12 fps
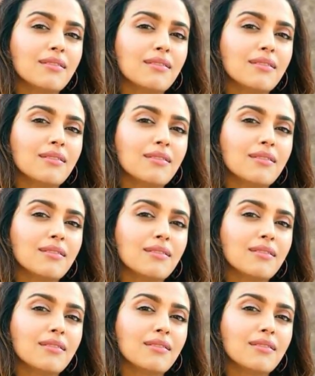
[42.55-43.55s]

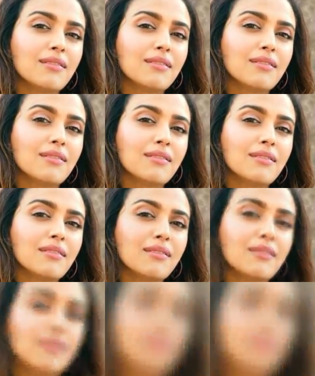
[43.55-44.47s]
Nobody speaks.